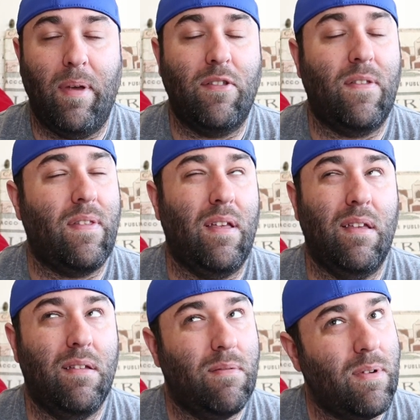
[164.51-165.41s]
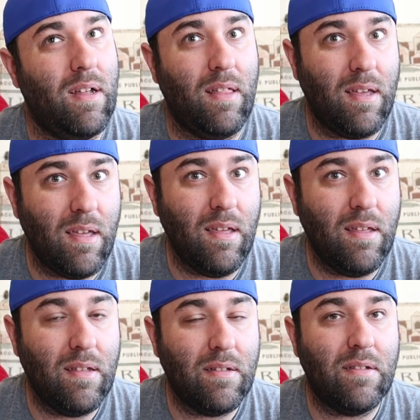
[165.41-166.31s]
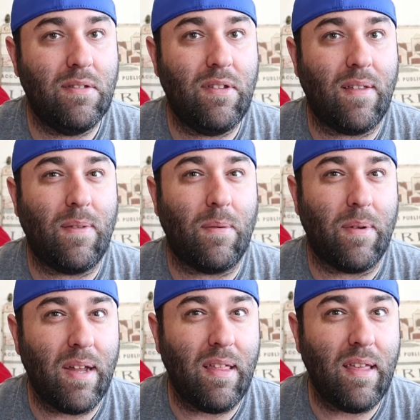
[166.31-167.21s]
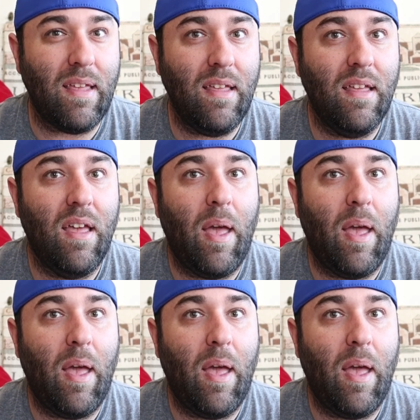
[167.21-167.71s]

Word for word: But I just like, really, just really.